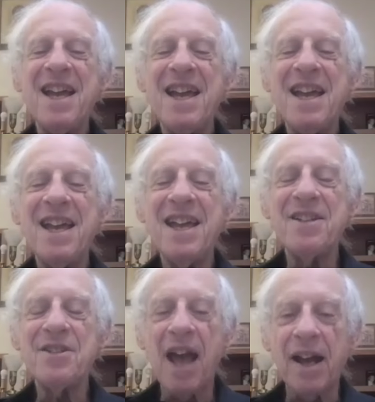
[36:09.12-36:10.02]

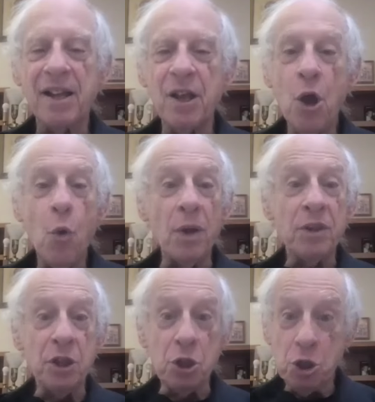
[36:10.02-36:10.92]
exactly.
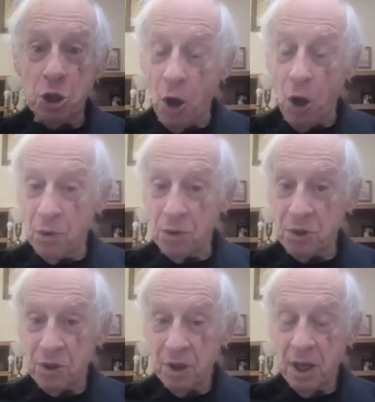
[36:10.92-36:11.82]
What this
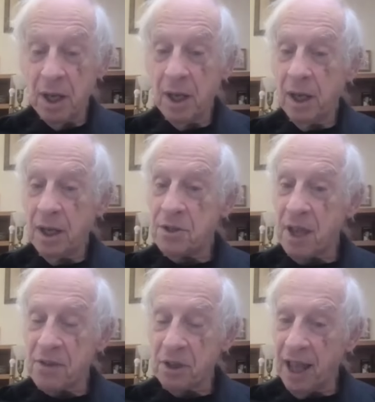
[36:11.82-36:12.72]
shows is
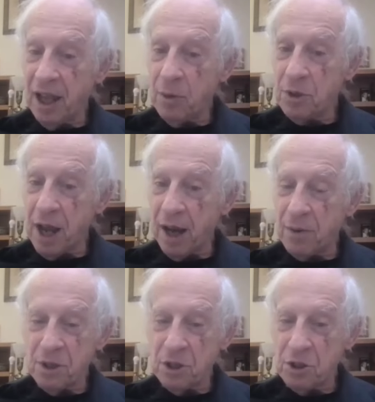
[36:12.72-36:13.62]
that the language
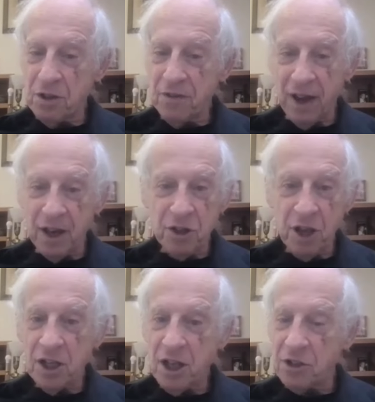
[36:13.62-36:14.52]
acquisition device
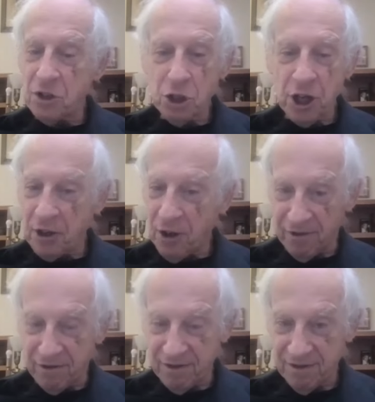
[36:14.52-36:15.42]
doesn't shut
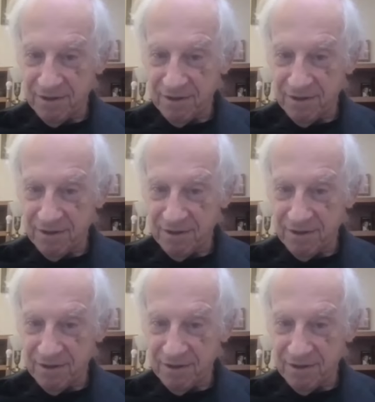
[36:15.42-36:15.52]
off.